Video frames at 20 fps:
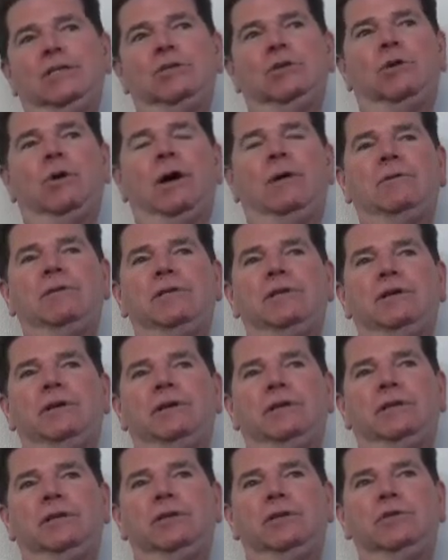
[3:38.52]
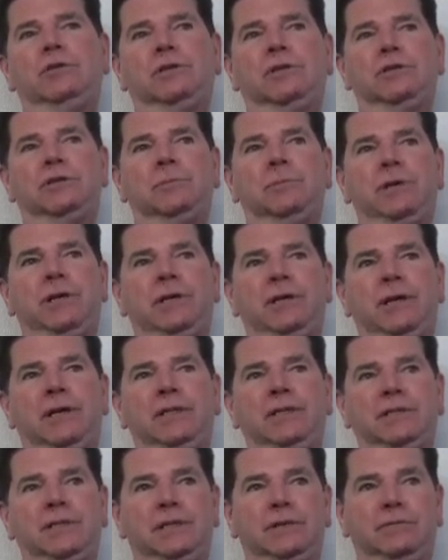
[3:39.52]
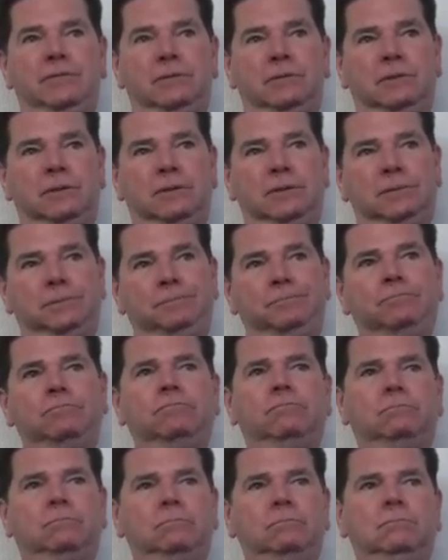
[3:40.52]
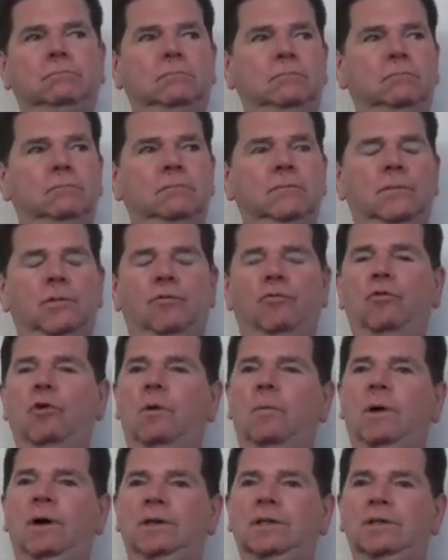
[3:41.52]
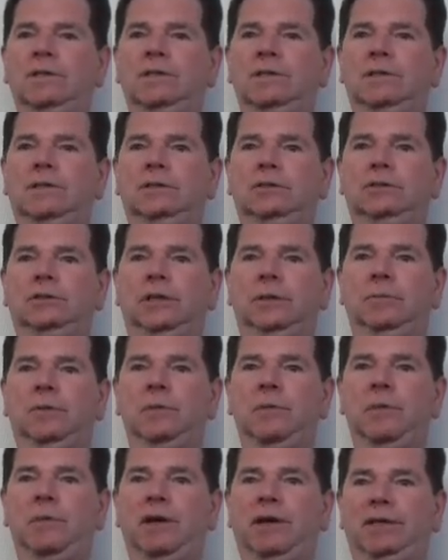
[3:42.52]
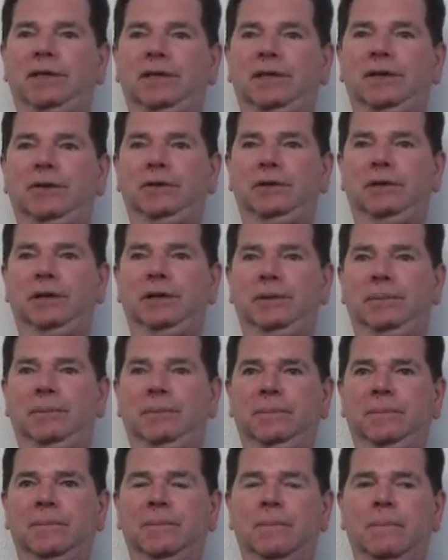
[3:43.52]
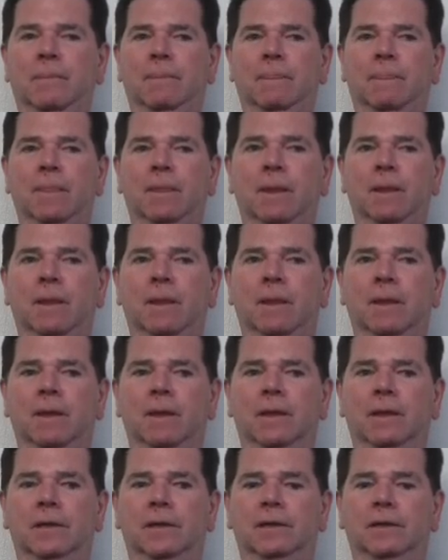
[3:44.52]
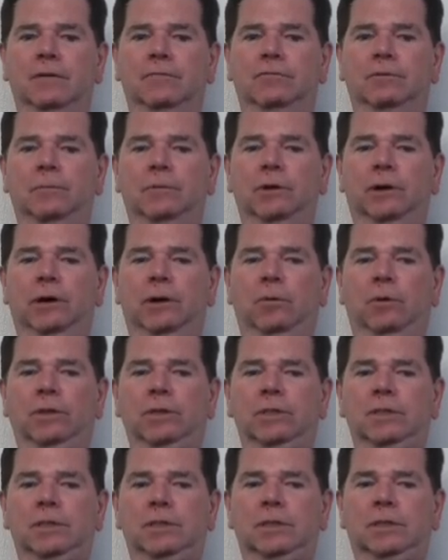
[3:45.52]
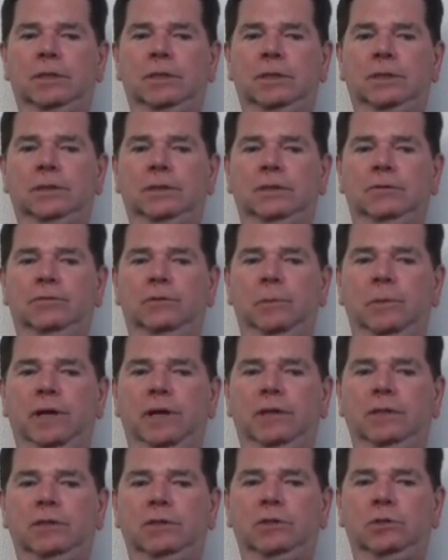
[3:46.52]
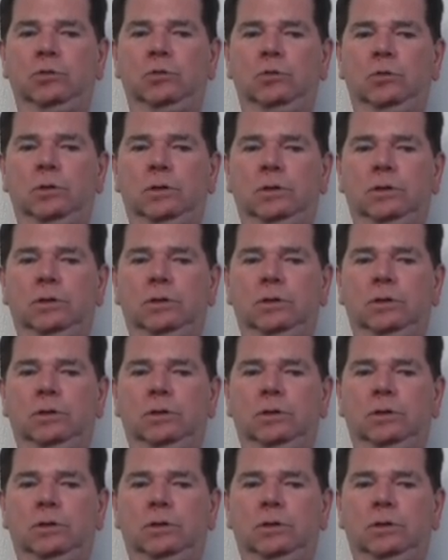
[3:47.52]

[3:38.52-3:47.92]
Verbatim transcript: So I was there at Yokosuka, Japan, I'd say for 4 months, trying to put me back together again. And then from there I went, put me out to,